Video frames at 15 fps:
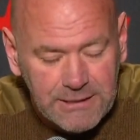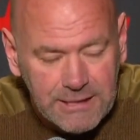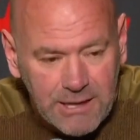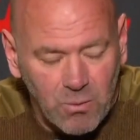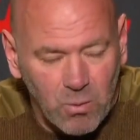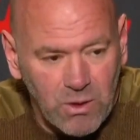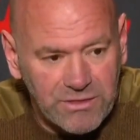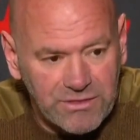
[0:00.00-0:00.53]

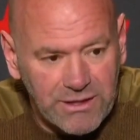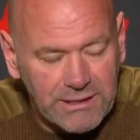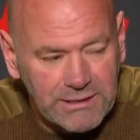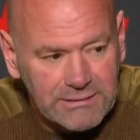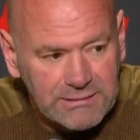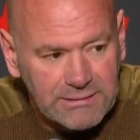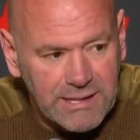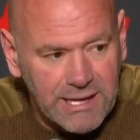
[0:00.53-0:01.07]
And one
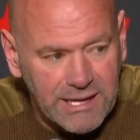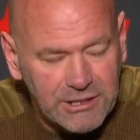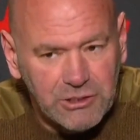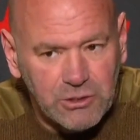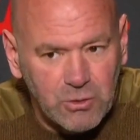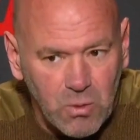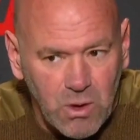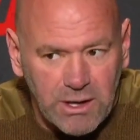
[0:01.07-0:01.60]
thing that I
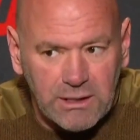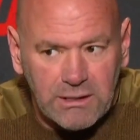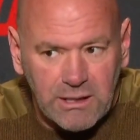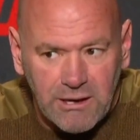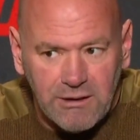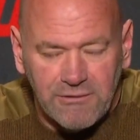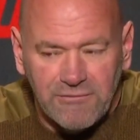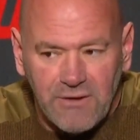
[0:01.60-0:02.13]
do want to
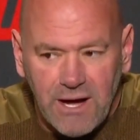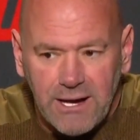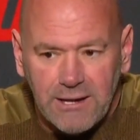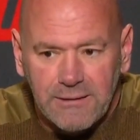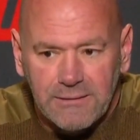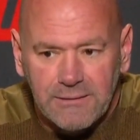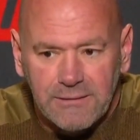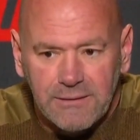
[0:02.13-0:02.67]
clarify
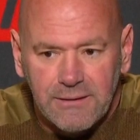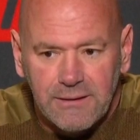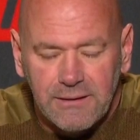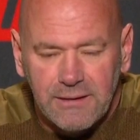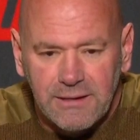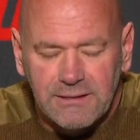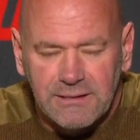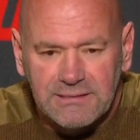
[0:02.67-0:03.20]

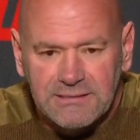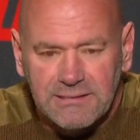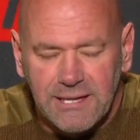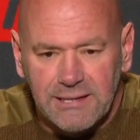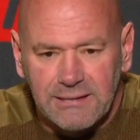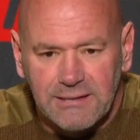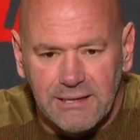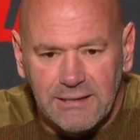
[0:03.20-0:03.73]
in this
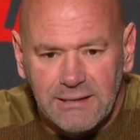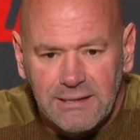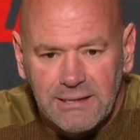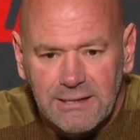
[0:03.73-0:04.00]
thing that